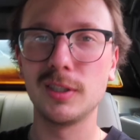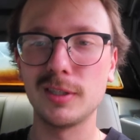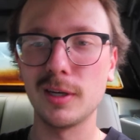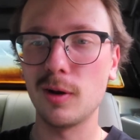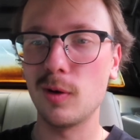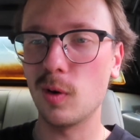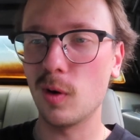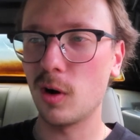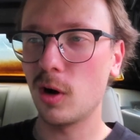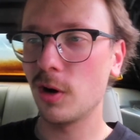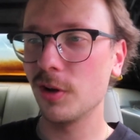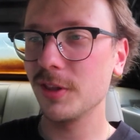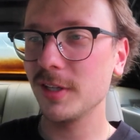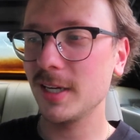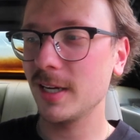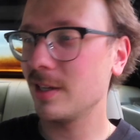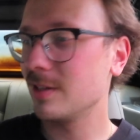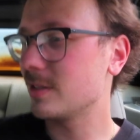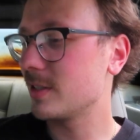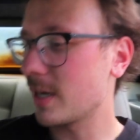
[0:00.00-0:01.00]
So on
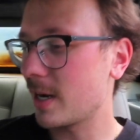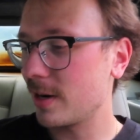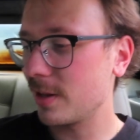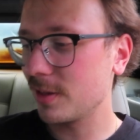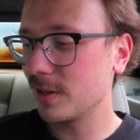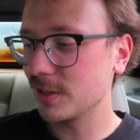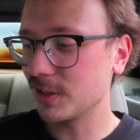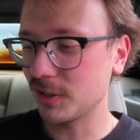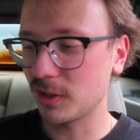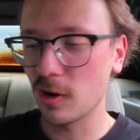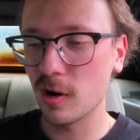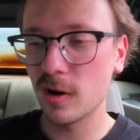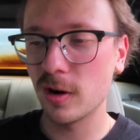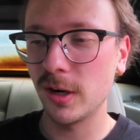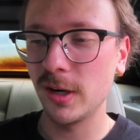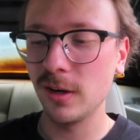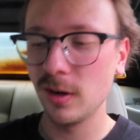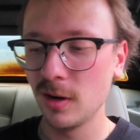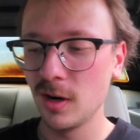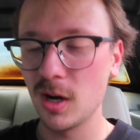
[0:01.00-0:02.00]
the inside of this
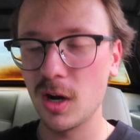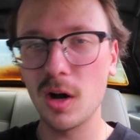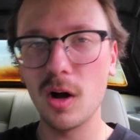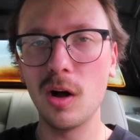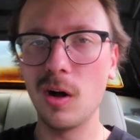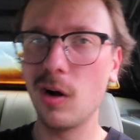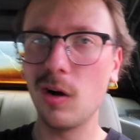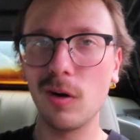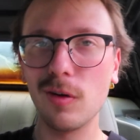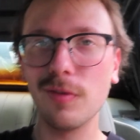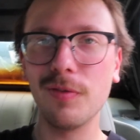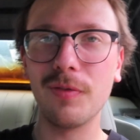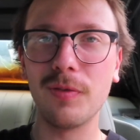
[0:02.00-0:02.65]
car, all